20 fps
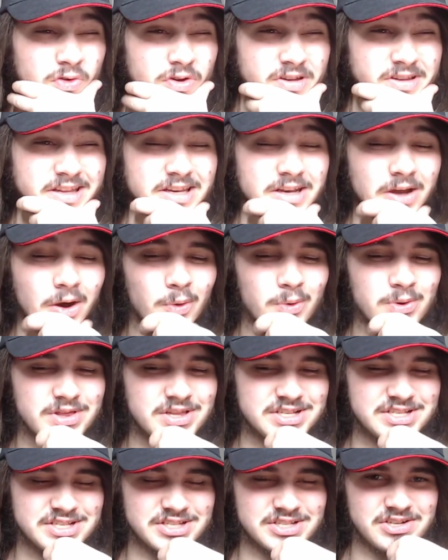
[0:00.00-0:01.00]
really know what
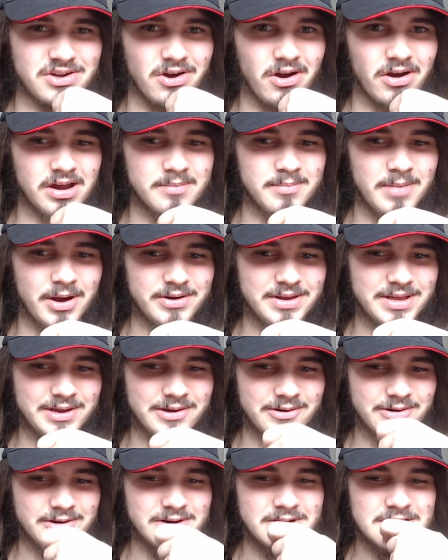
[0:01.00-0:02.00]
this is talking about
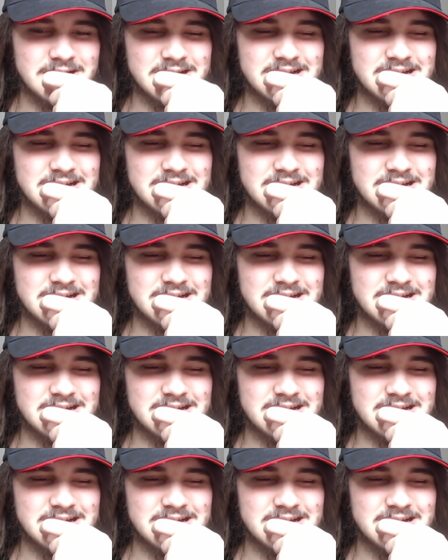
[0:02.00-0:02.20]
here.